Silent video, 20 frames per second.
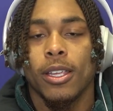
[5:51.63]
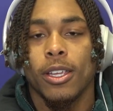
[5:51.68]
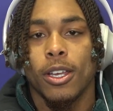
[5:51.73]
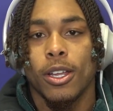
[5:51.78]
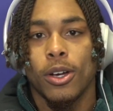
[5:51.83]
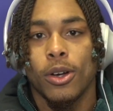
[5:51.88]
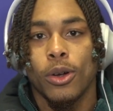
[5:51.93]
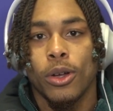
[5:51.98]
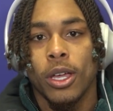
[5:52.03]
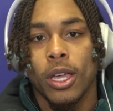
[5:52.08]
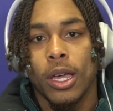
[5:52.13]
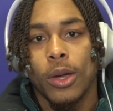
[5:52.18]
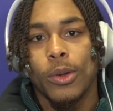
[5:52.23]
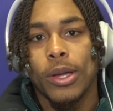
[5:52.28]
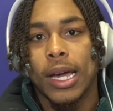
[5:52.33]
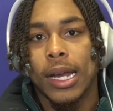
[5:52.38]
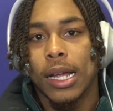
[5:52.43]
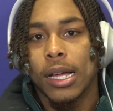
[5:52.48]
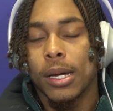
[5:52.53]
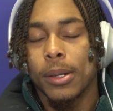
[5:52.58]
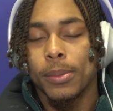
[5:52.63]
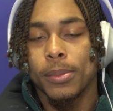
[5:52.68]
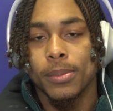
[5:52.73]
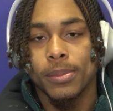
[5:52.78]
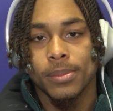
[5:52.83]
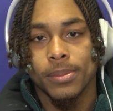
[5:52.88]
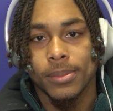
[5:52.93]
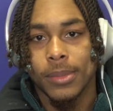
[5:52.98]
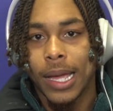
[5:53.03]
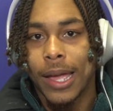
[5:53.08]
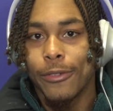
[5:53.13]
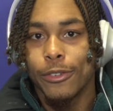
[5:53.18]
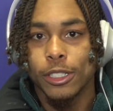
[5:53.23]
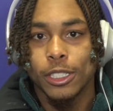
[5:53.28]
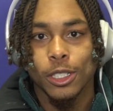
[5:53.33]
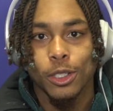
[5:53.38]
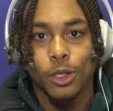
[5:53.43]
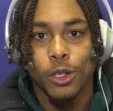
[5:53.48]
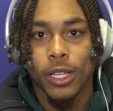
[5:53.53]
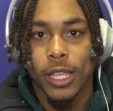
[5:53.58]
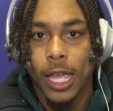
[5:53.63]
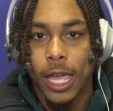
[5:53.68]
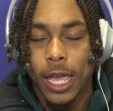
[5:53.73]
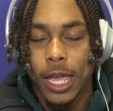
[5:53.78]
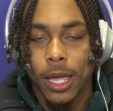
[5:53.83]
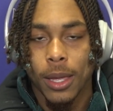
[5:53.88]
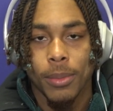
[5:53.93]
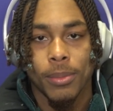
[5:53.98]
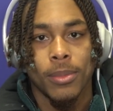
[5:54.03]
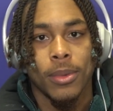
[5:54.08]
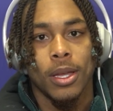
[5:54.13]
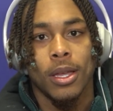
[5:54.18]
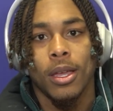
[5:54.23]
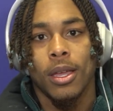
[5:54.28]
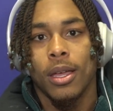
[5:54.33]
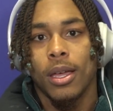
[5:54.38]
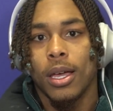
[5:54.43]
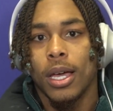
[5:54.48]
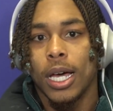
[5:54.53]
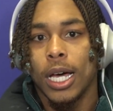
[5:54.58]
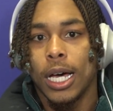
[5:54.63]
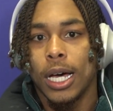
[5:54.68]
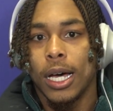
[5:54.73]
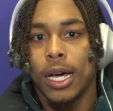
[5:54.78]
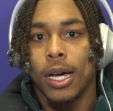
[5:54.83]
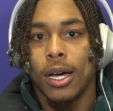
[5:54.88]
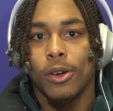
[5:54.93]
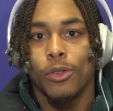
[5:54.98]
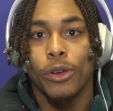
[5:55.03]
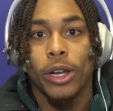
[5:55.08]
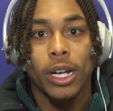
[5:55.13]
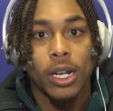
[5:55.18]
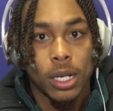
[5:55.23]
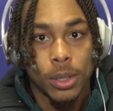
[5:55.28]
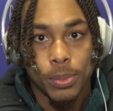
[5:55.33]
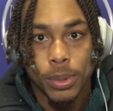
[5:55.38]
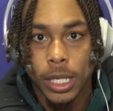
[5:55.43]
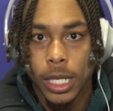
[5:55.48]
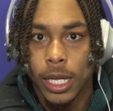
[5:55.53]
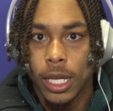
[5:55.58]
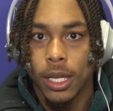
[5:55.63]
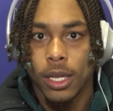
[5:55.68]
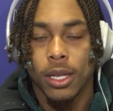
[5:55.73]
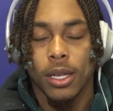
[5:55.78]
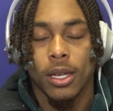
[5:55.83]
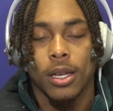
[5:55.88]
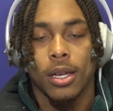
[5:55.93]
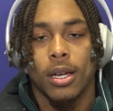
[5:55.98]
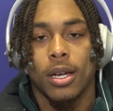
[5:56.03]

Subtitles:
You know, we got to come every single game ready to play.